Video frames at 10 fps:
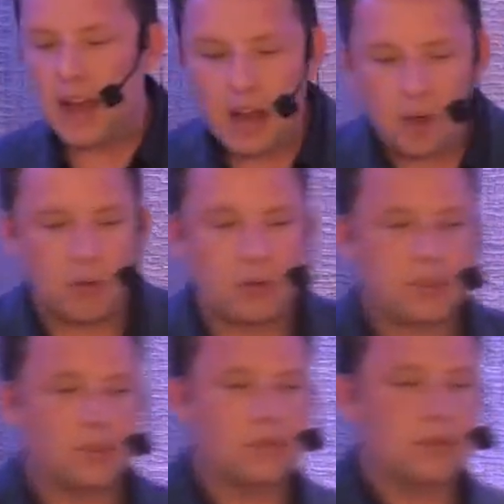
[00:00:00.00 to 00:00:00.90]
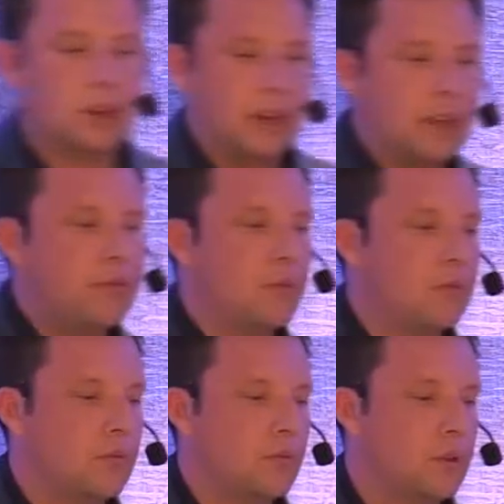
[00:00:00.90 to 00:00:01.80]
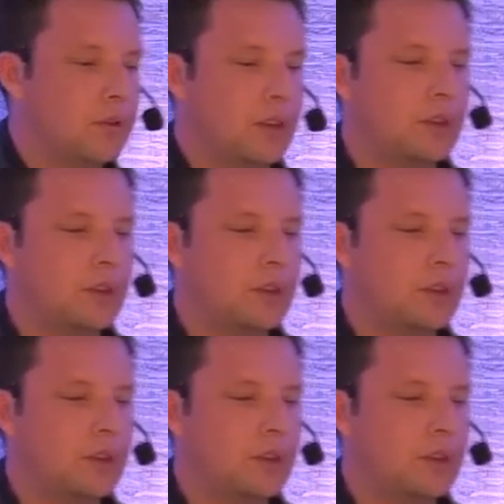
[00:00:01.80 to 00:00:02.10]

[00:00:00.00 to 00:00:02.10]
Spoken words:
how I want to leave you with